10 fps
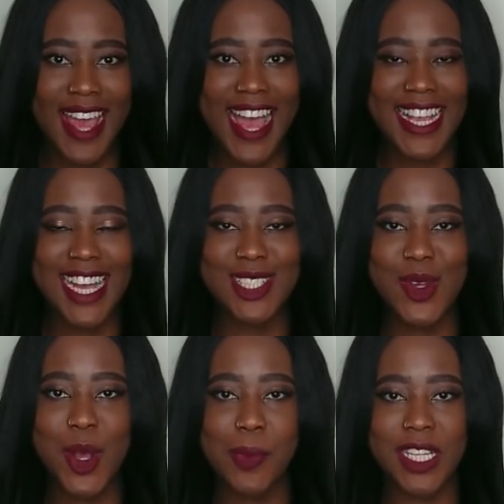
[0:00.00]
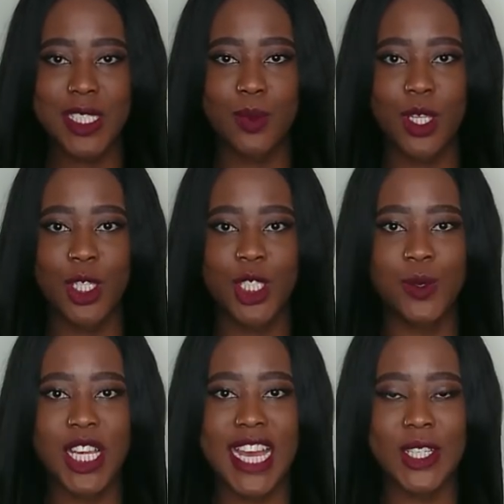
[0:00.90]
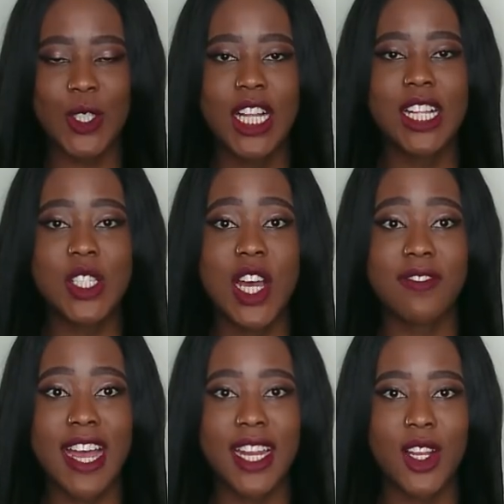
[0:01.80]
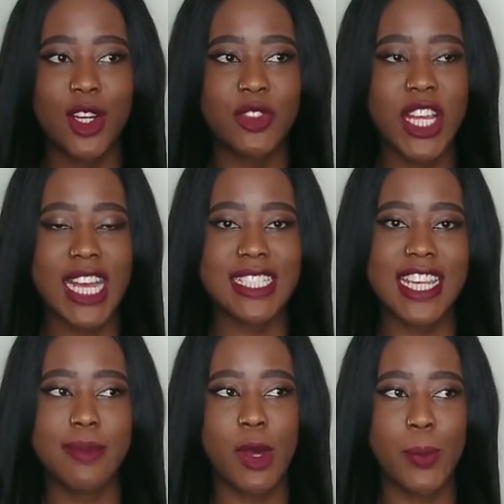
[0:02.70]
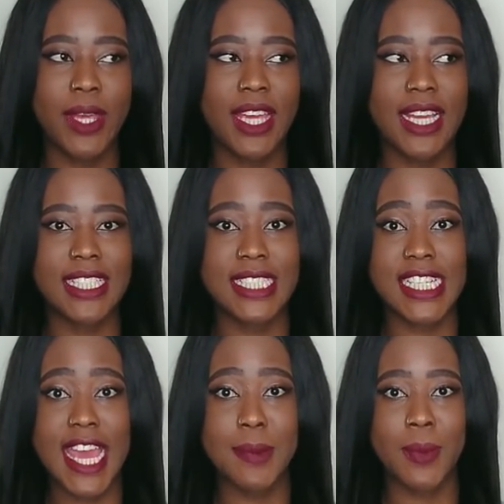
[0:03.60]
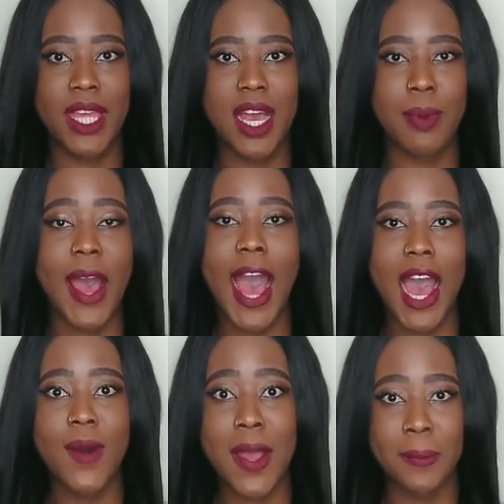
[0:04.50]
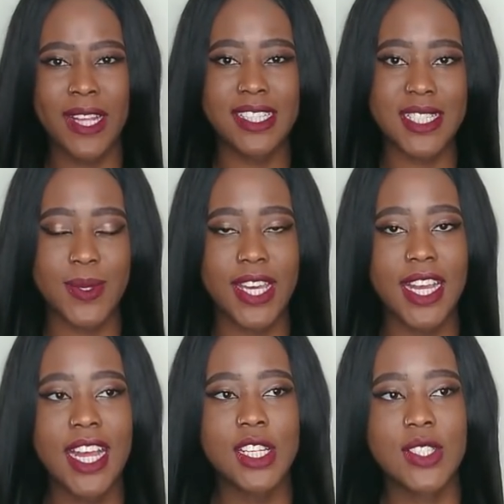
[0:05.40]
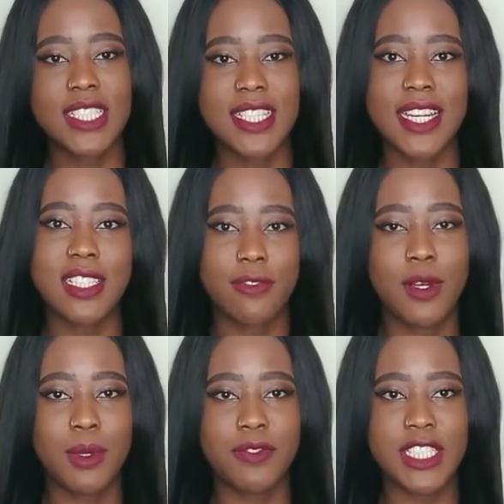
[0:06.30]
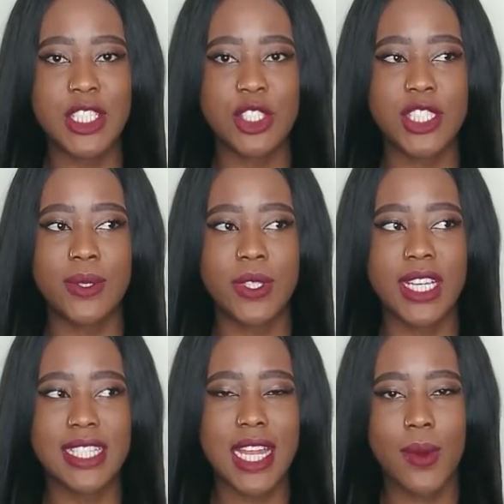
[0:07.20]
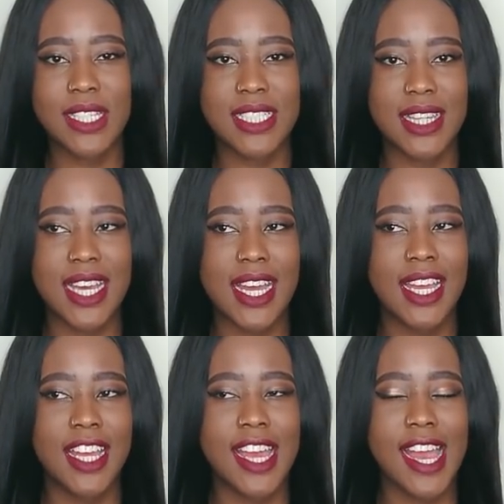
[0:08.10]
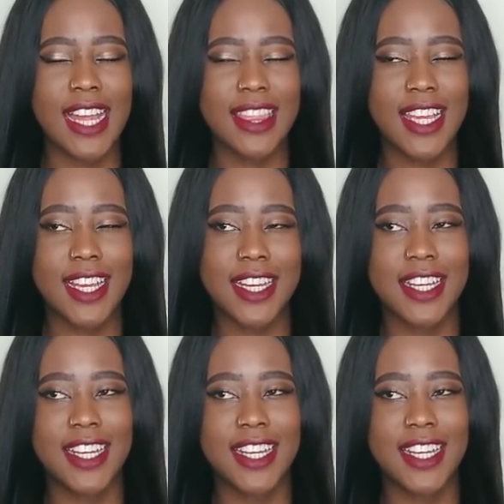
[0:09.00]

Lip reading: Hi guys, welcome back to my YouTube channel. So I've had a lot of you guys email me and DM me about how I made this wig. So I decided to film a video showing you guys how I did that. I think